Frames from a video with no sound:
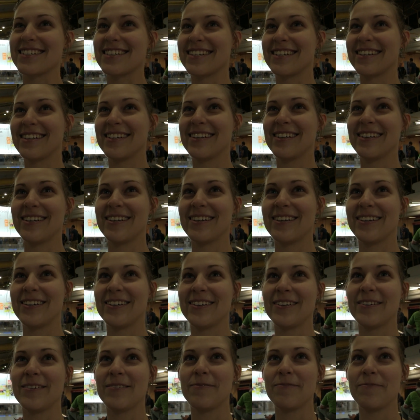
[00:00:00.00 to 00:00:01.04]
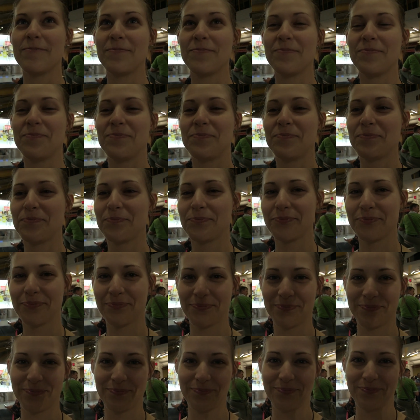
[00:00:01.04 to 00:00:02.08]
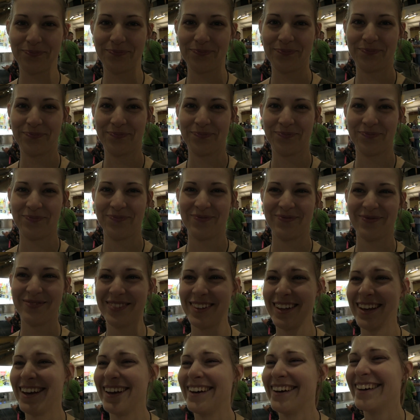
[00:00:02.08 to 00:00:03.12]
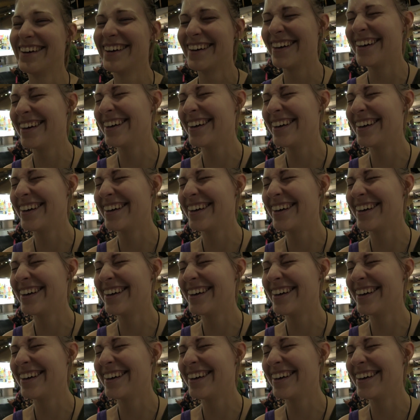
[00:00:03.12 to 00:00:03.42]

They'll be striking about something else soon. British man on a rampage.